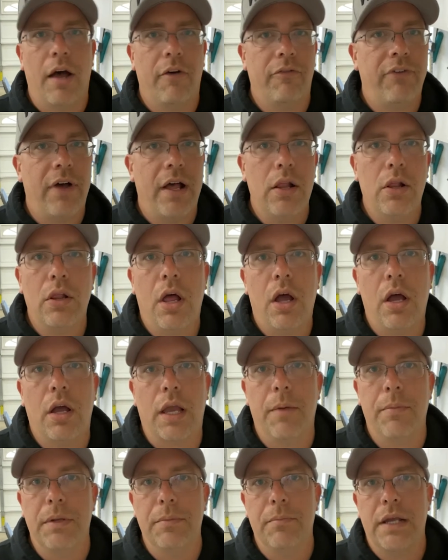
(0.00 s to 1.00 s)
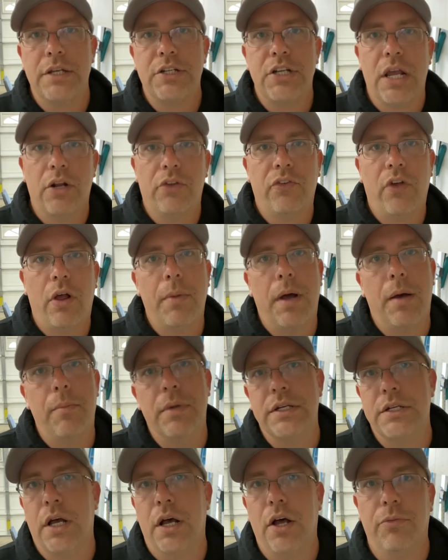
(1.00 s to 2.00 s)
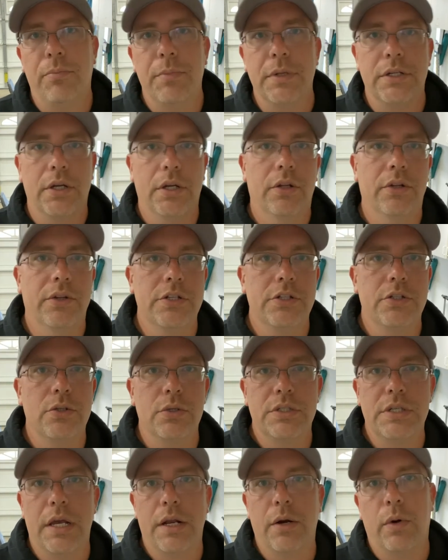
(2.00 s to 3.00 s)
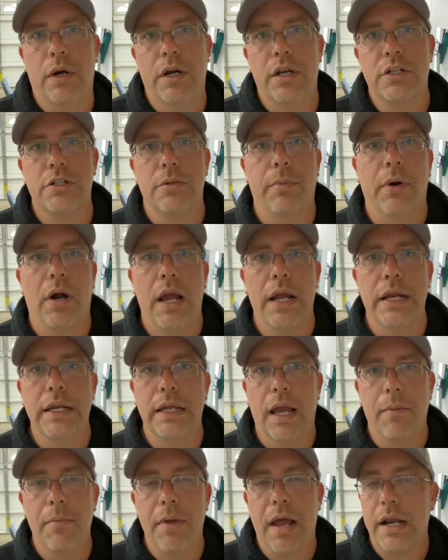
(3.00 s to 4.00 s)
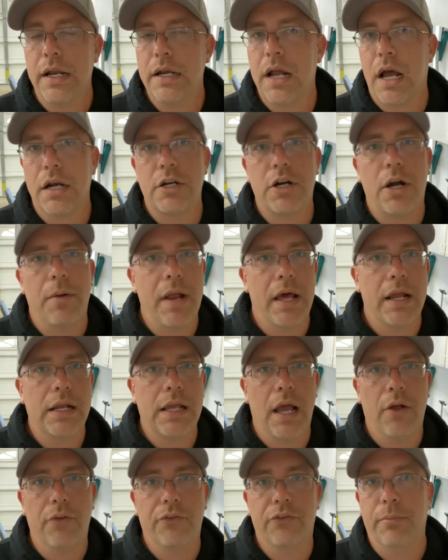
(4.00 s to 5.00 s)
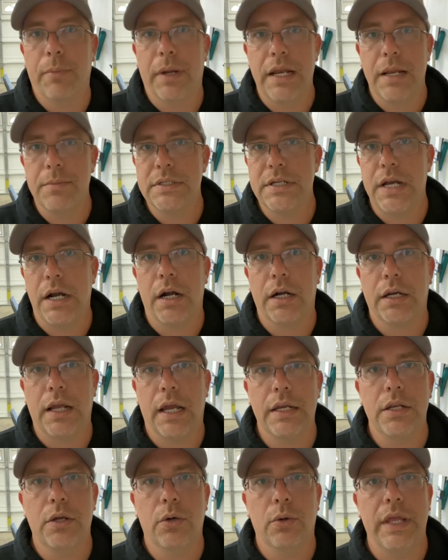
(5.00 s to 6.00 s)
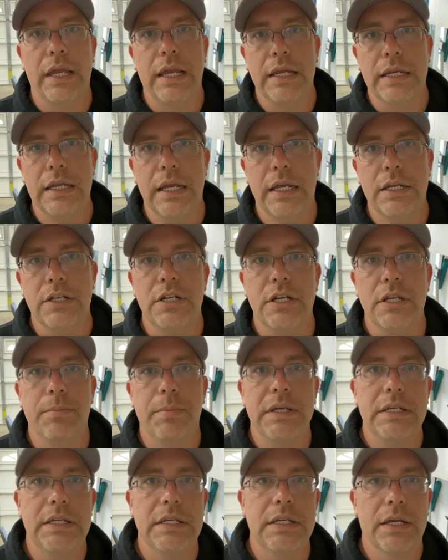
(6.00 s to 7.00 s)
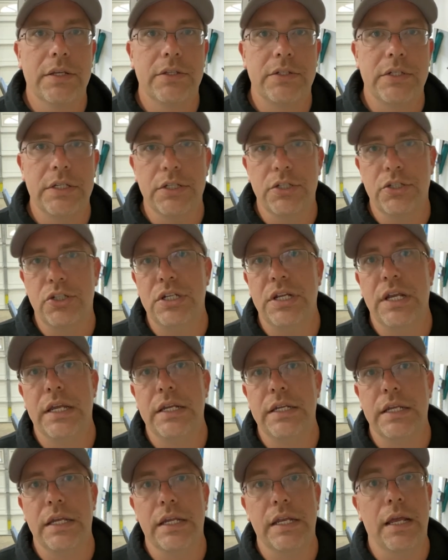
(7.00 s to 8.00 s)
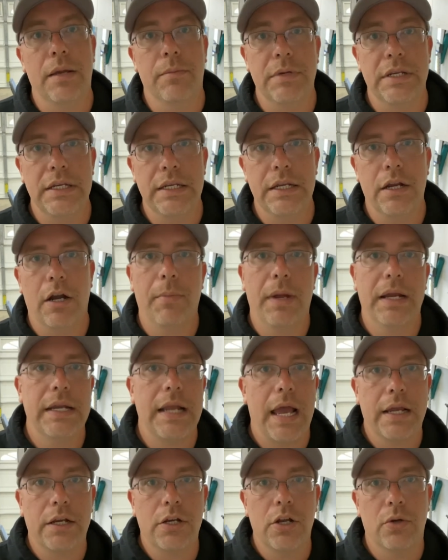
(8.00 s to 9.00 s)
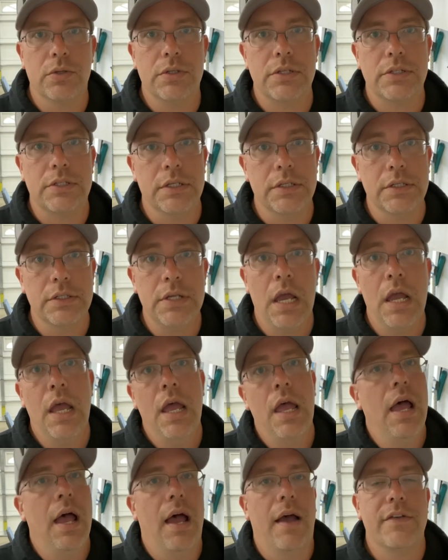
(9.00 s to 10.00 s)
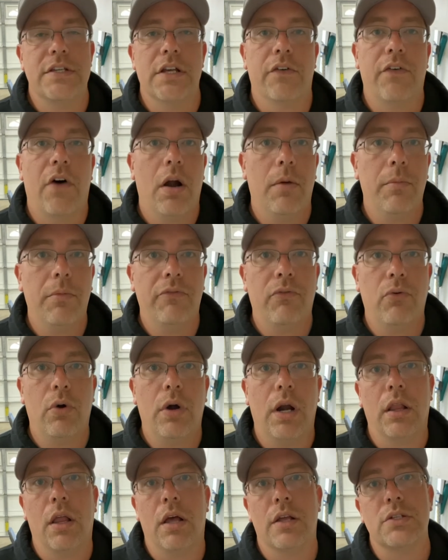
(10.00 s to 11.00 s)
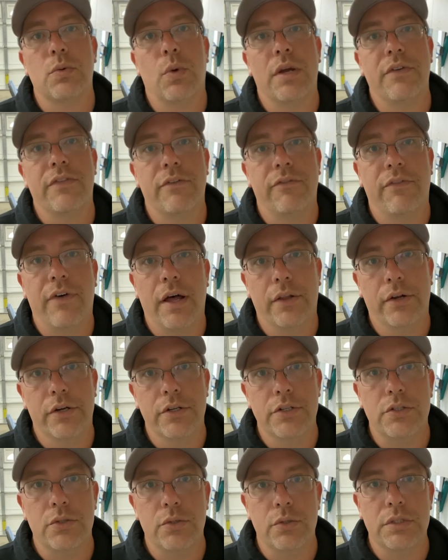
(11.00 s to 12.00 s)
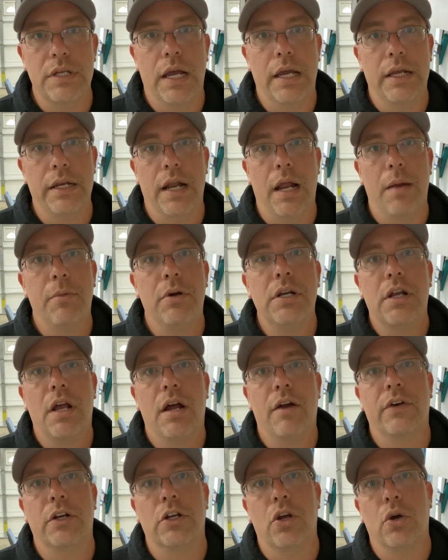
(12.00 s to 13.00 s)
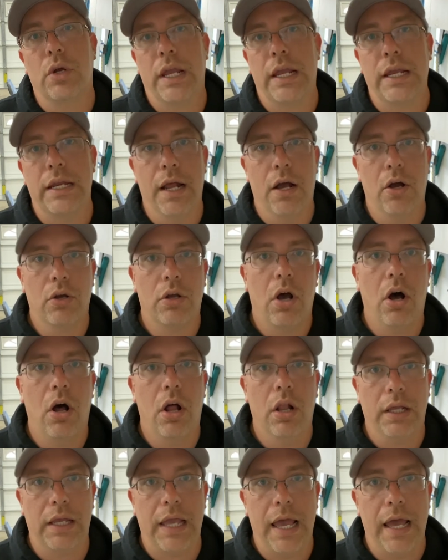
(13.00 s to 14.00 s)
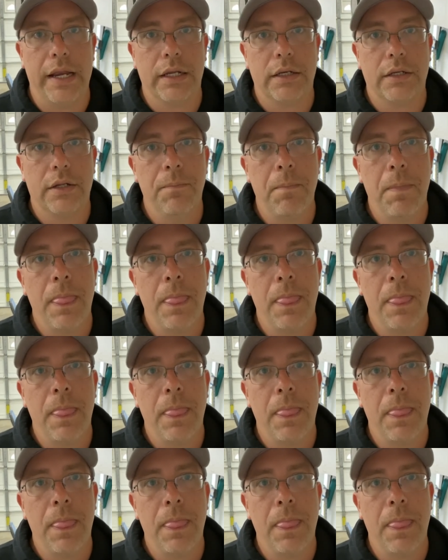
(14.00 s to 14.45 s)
Follow along. I mean, my channel is all about mental health, mental illness, suicide awareness, sobriety. I'm not a doctor. I'm not a counselor. My name is Eric. I deal with ADHD, PTSD, GAD, and MDD are my diagnoses. I've self-harmed before. I lost a wife and a father to suicide, and I'm a recovering cocaine and alcoholic addict.